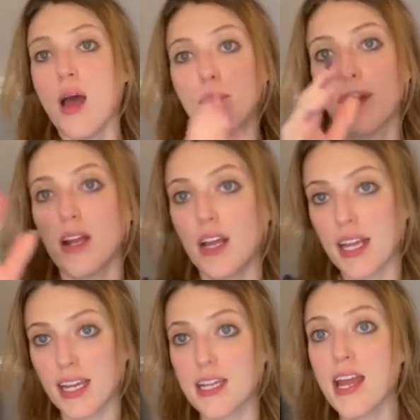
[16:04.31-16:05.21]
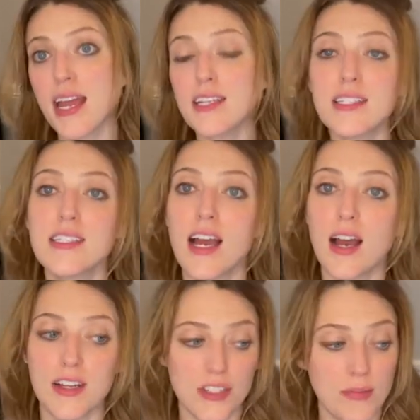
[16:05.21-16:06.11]
But it connects
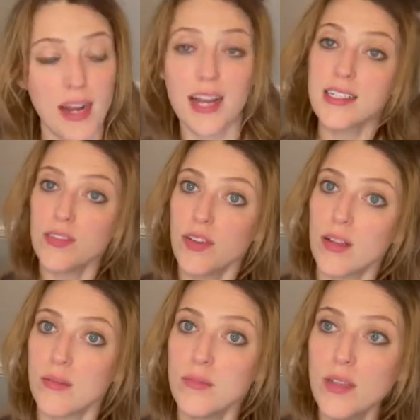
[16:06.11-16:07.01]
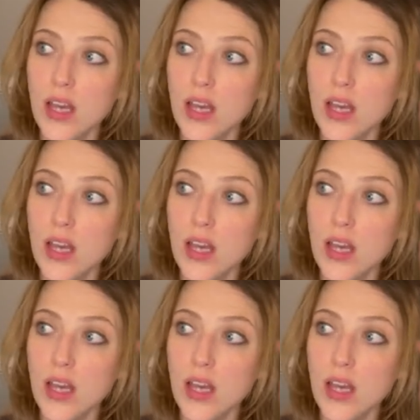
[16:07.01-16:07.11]
to my next film,